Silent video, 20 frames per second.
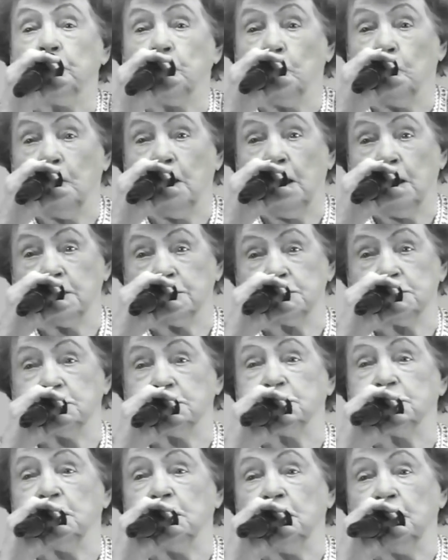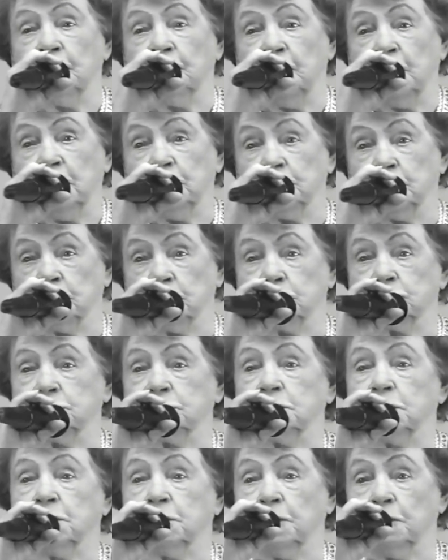to us as
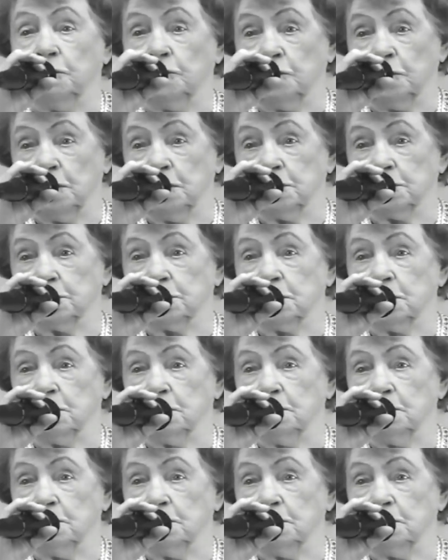individuals to do this.